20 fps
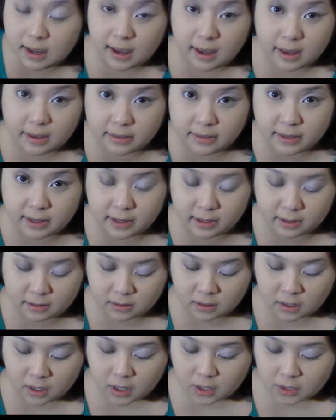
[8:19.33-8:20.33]
And then
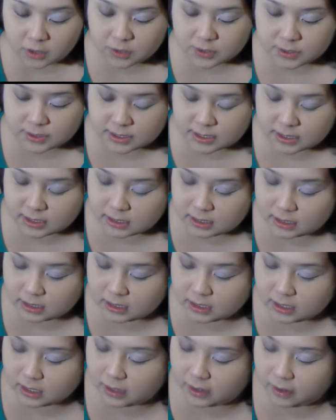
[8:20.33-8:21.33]
using
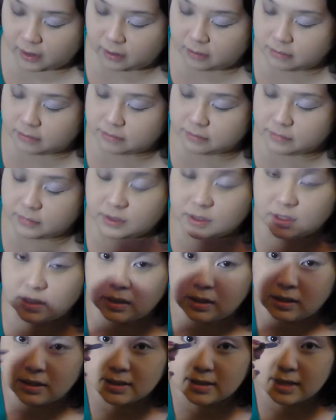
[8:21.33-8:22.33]
the
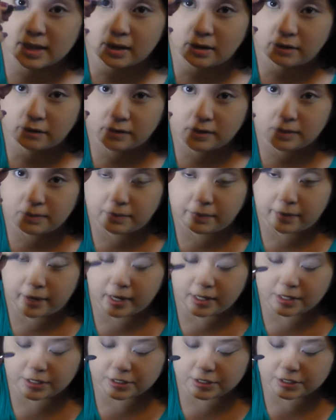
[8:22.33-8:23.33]
thinner side of the
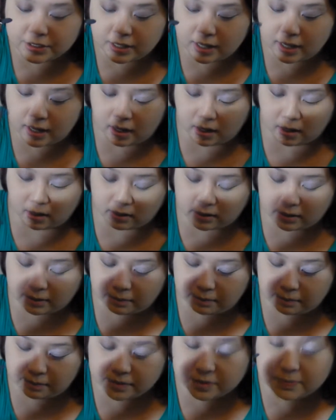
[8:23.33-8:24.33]
brush, the
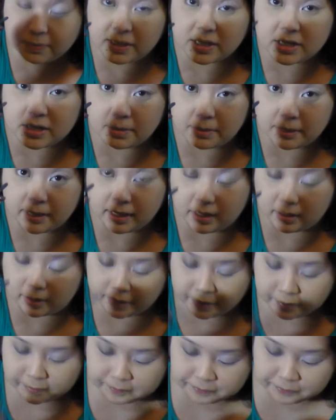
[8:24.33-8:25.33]
sponge applicator,
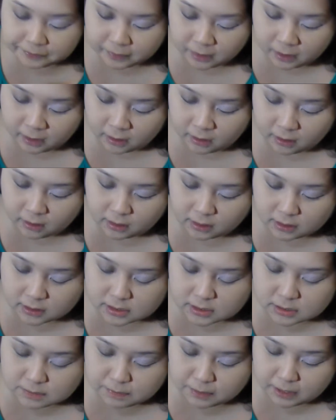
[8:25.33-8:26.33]

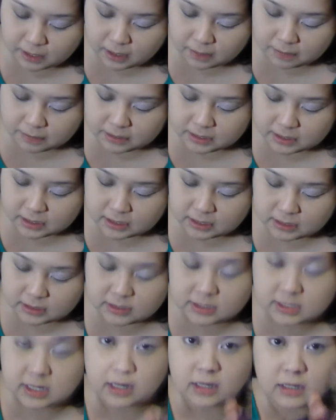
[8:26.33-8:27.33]
pick up the
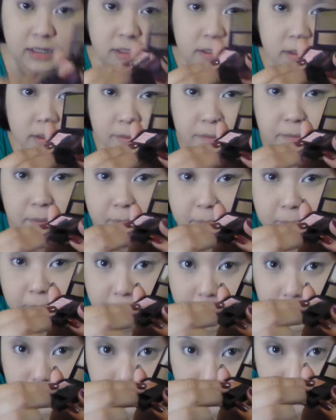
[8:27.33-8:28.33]
darker
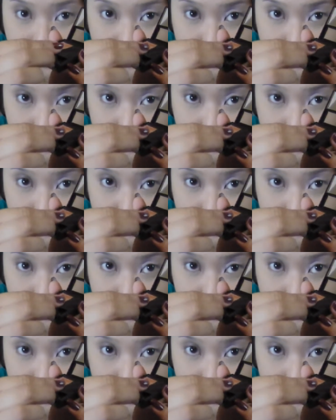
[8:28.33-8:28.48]
purple